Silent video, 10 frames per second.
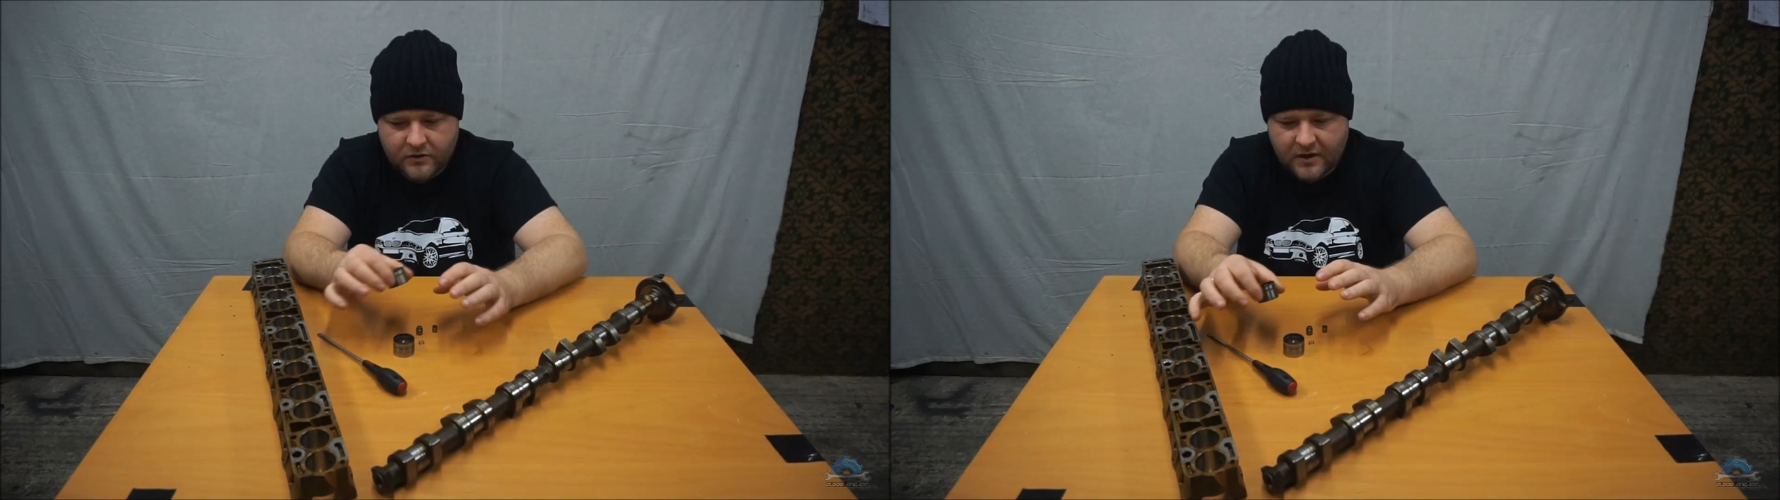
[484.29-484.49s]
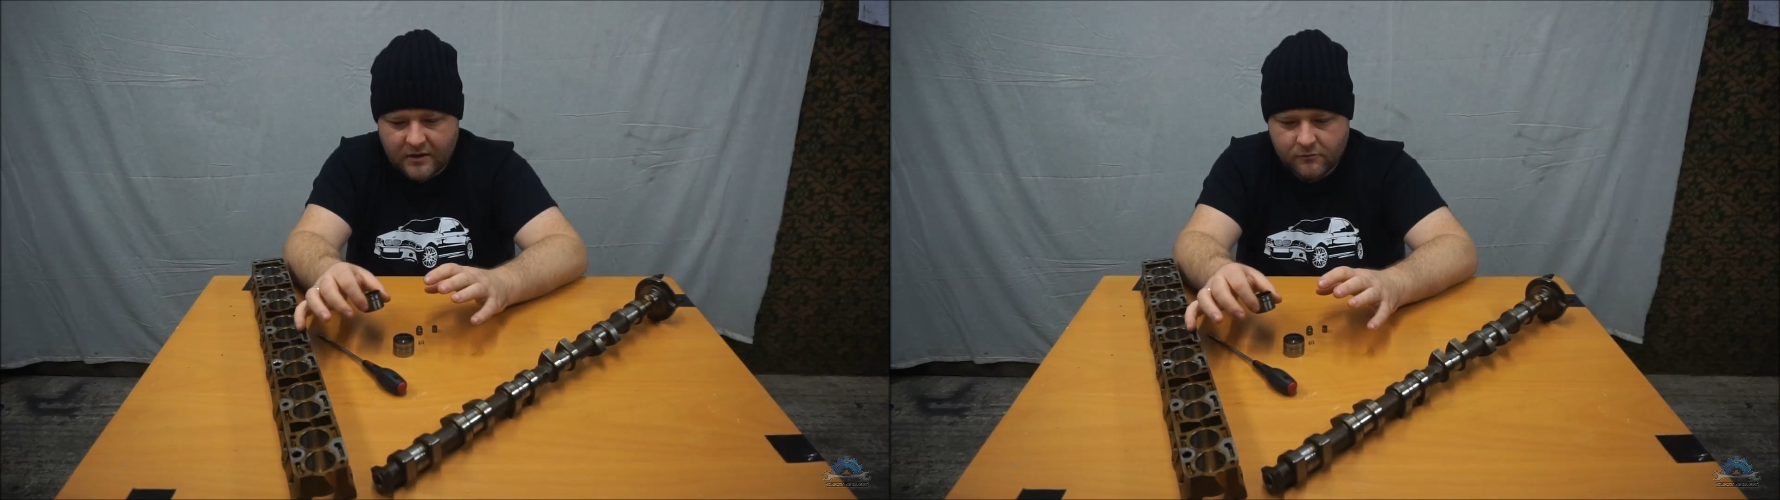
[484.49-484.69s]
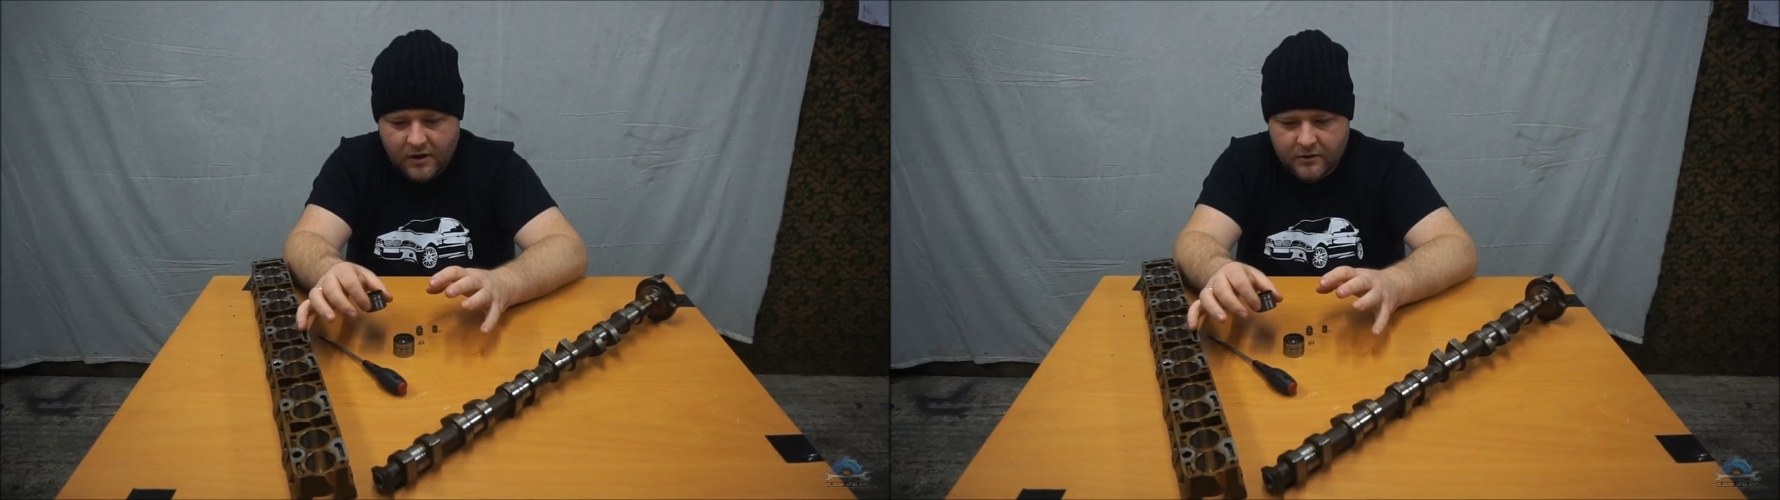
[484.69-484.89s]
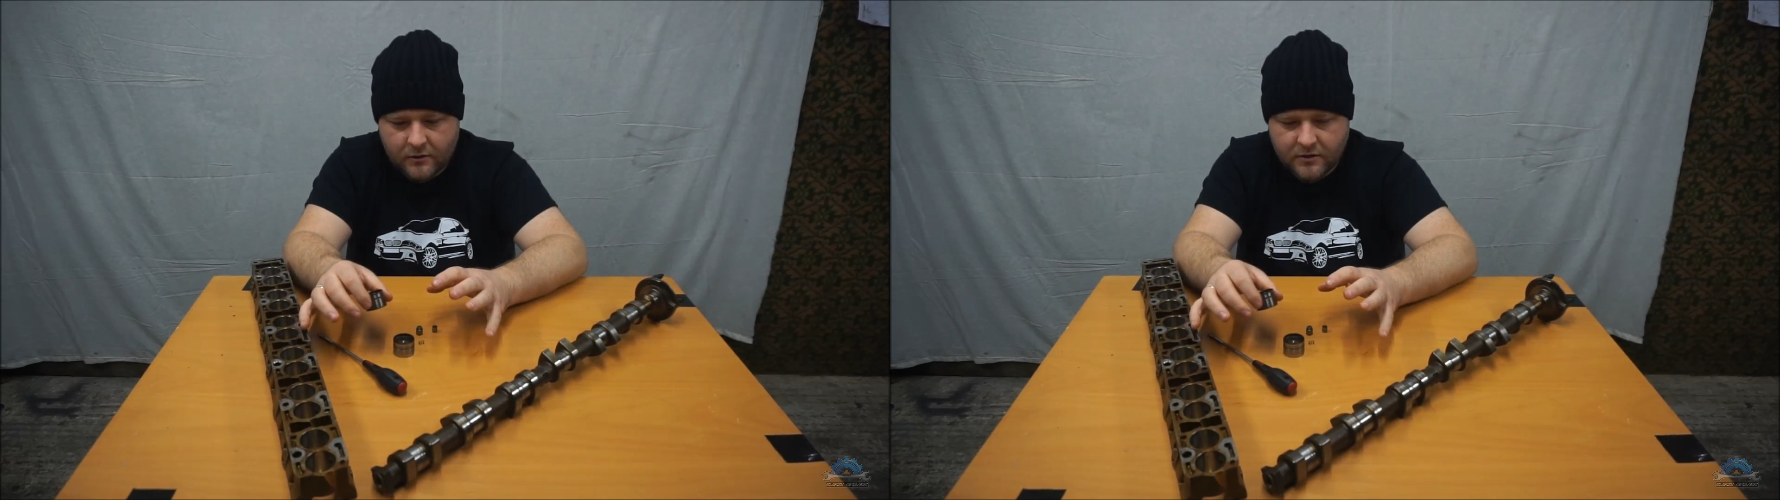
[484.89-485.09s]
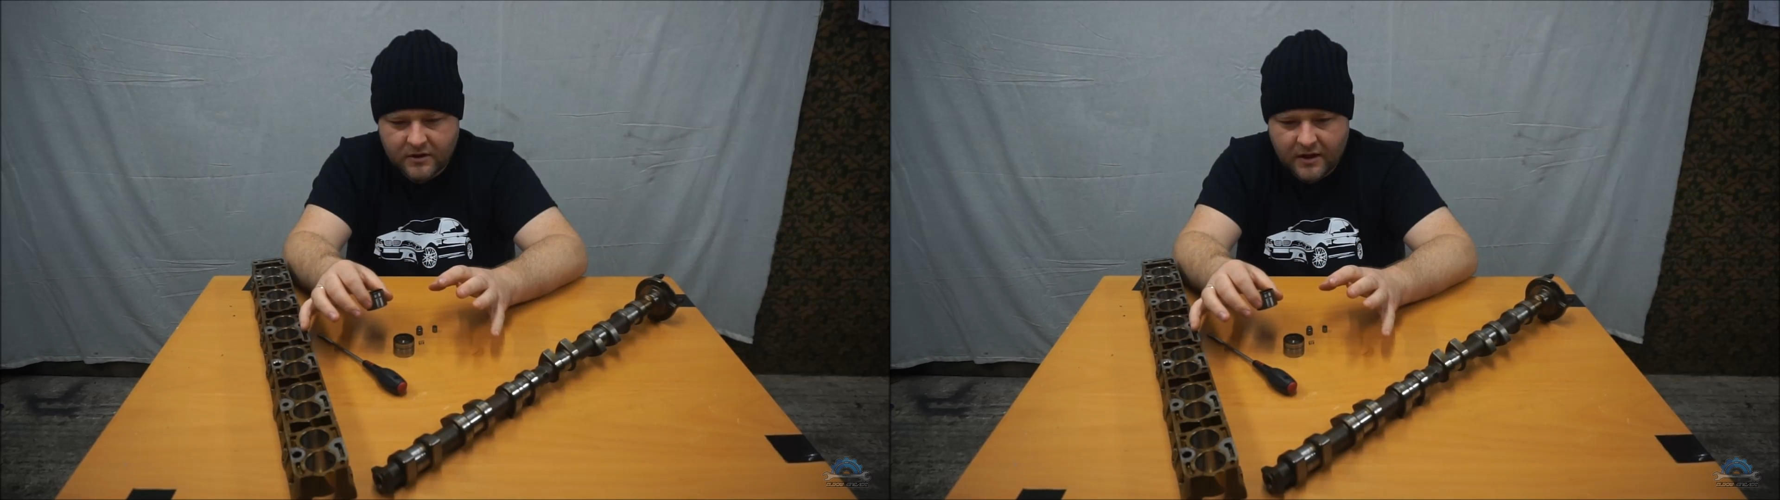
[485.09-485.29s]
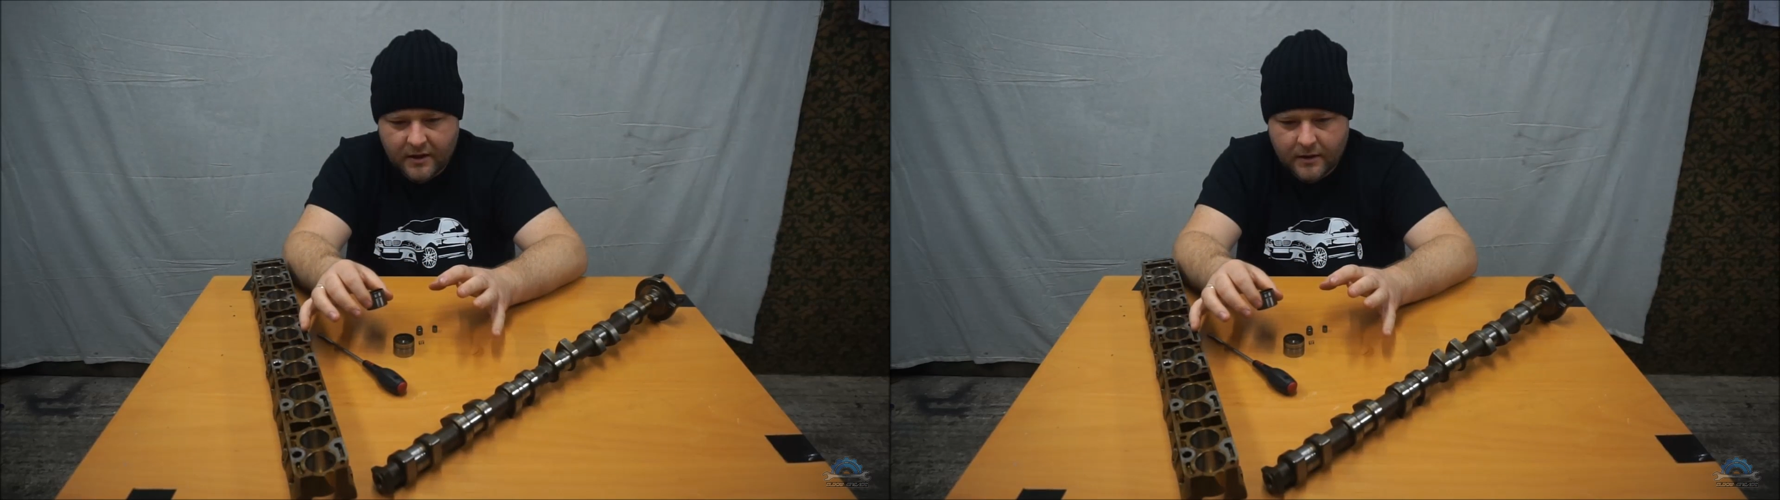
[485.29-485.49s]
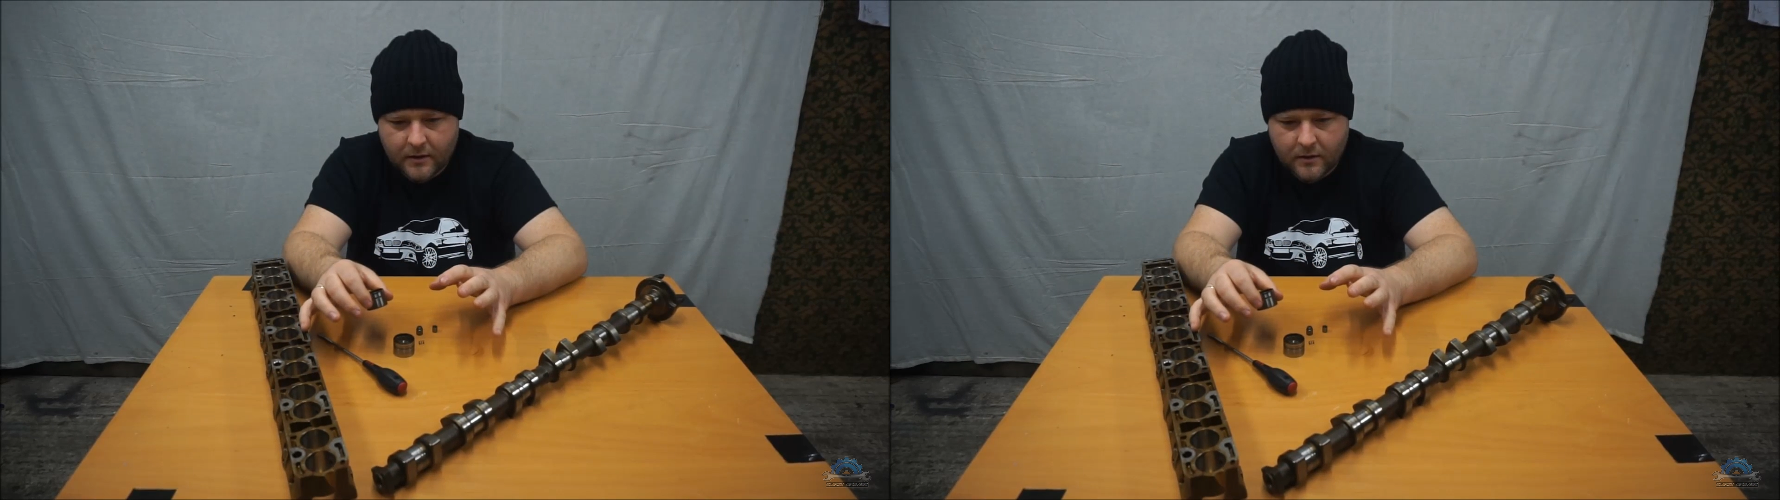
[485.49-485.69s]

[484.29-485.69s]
that rattle is like